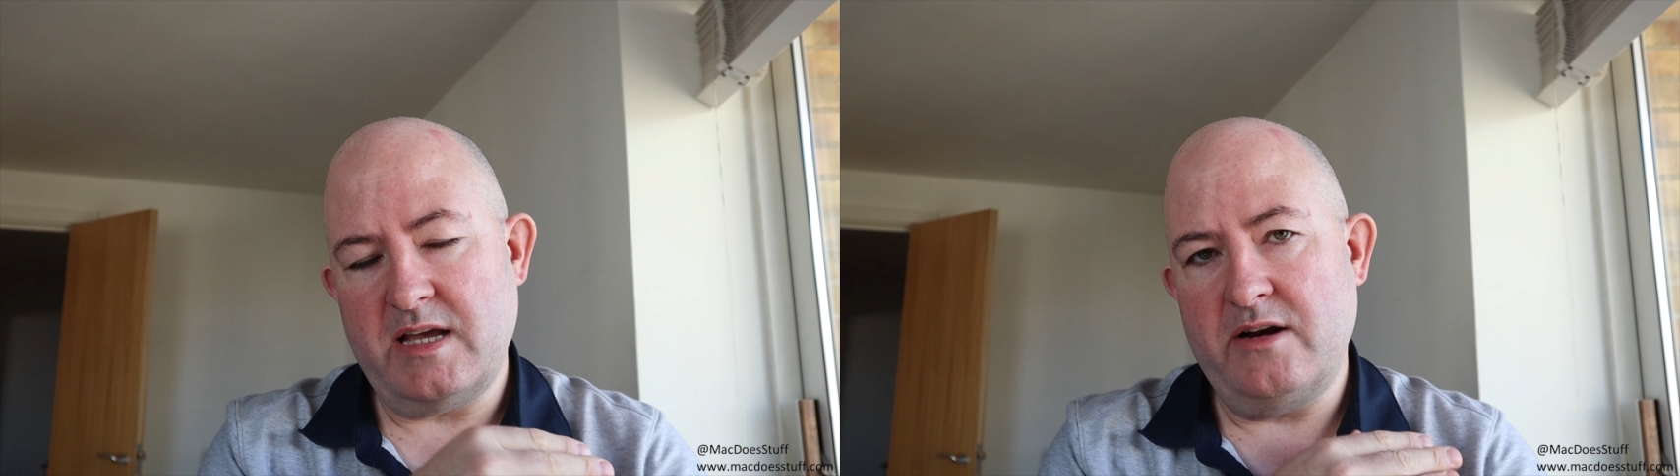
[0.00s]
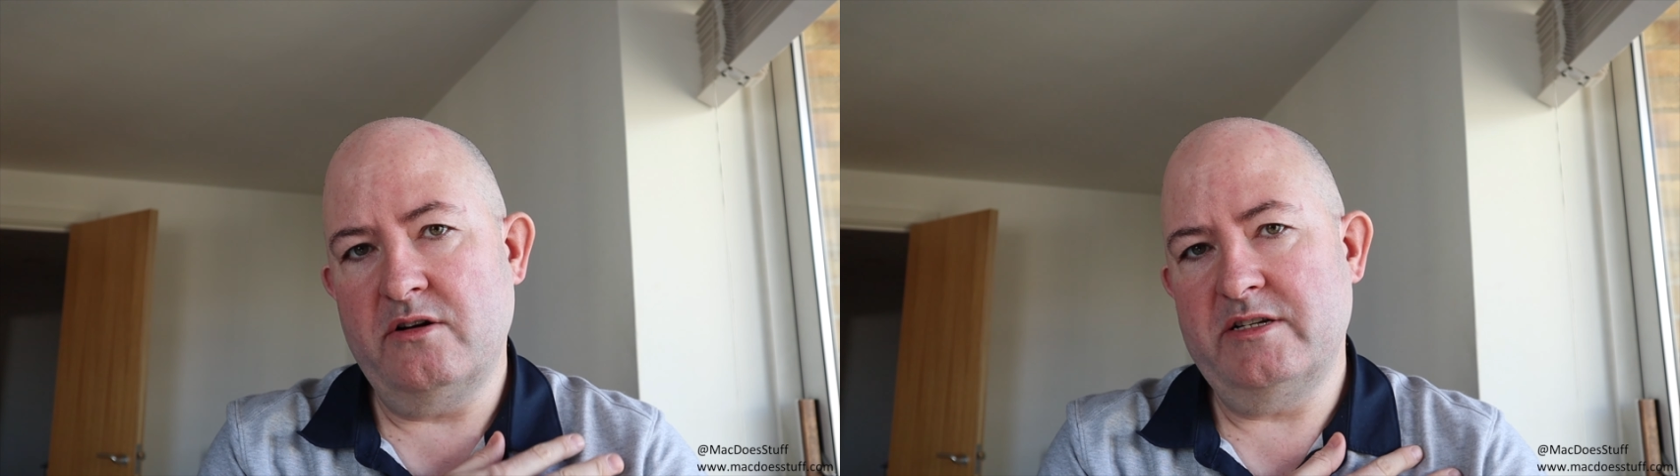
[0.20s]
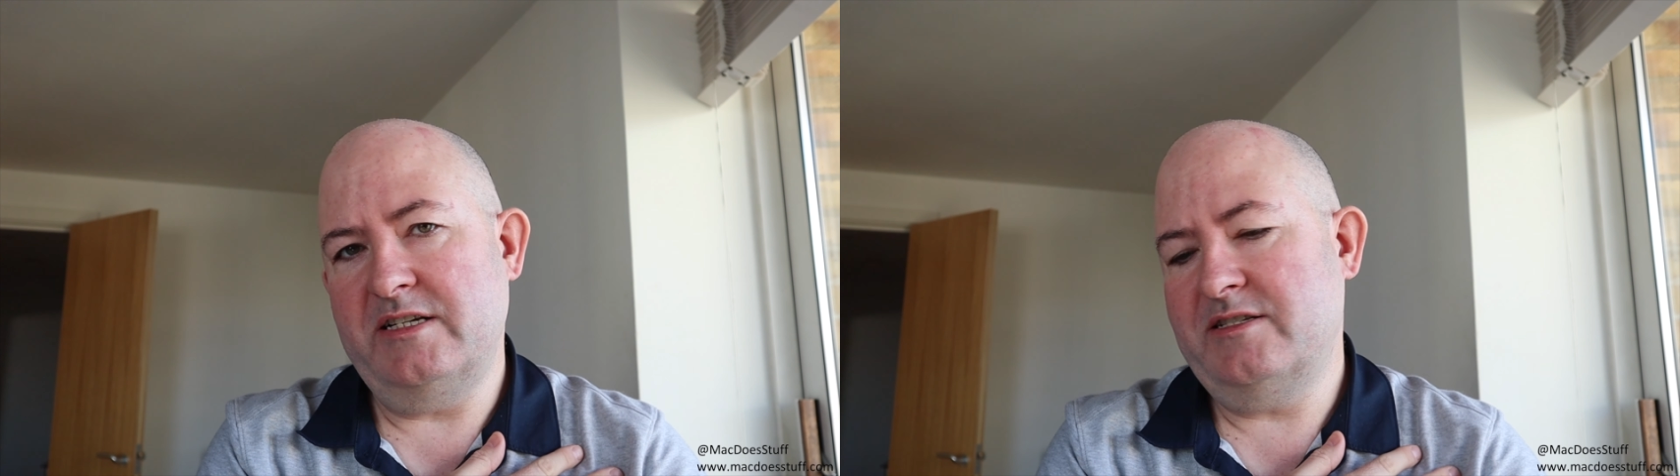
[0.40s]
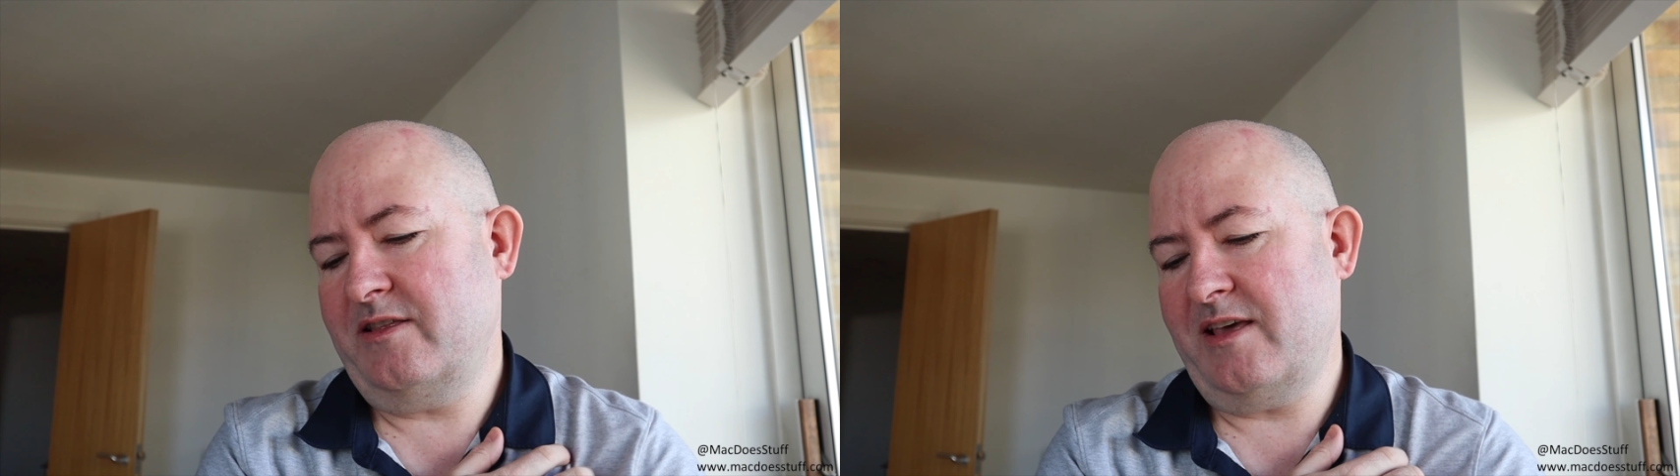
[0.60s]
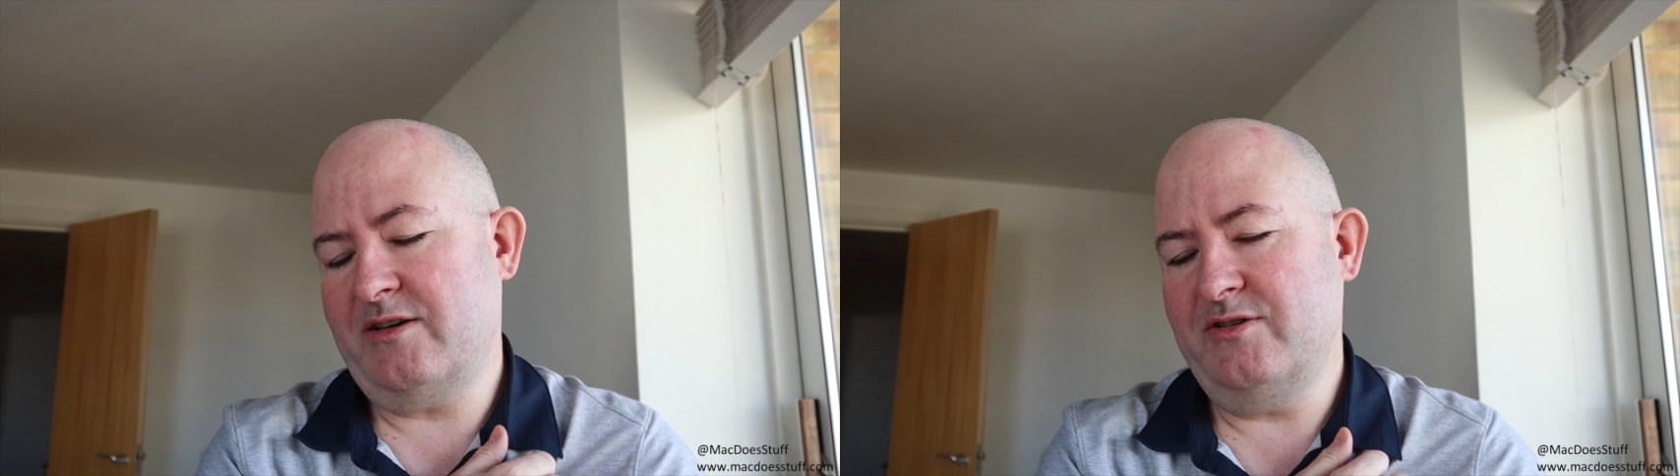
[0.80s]
technologies
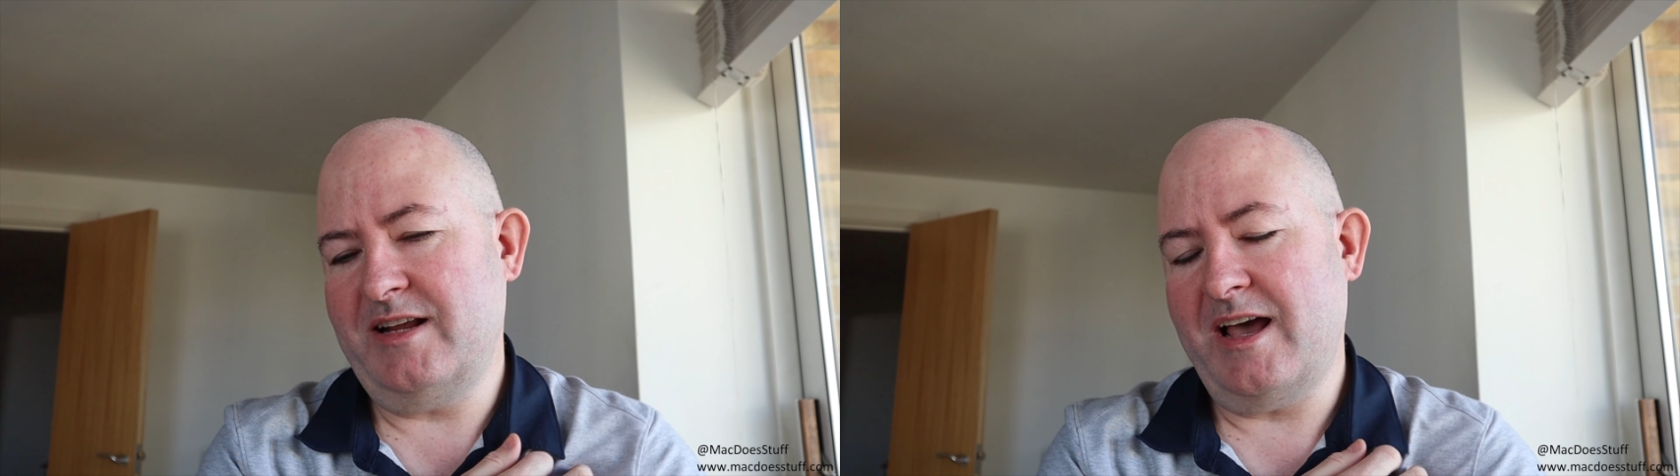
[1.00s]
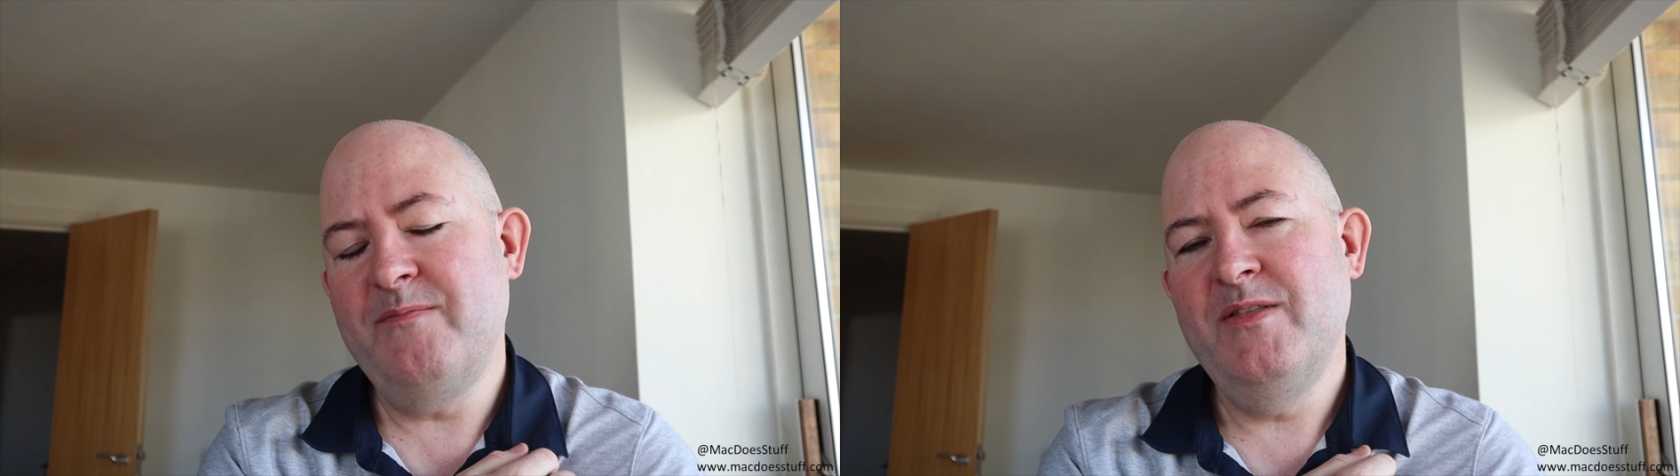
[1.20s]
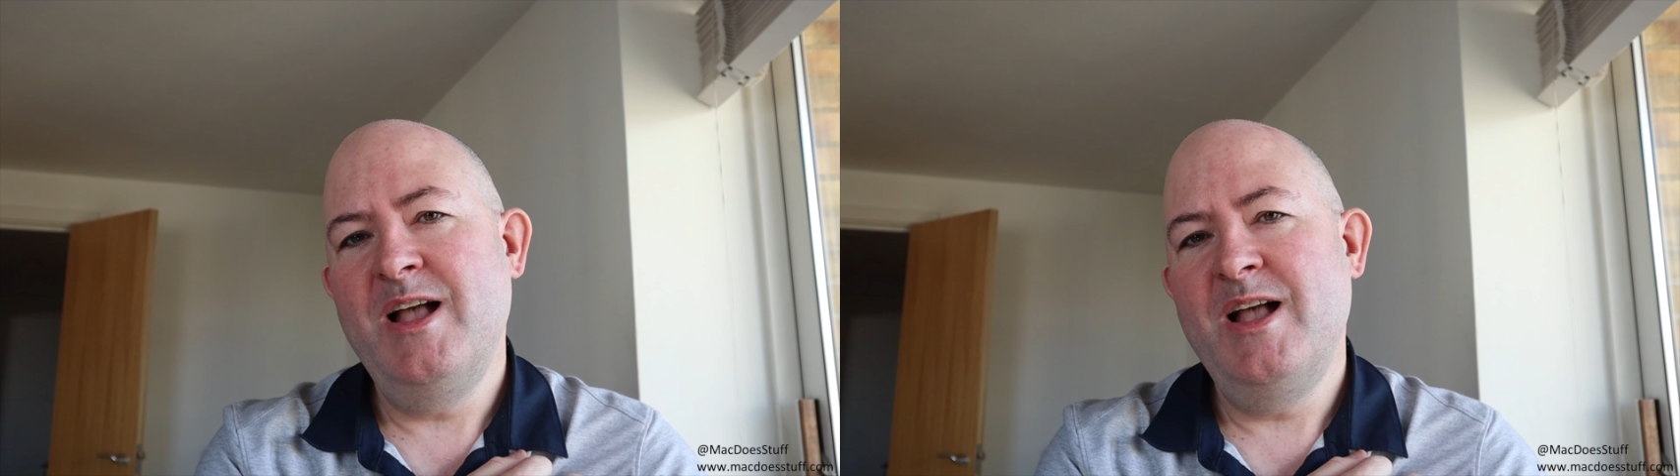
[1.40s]
that they're good at.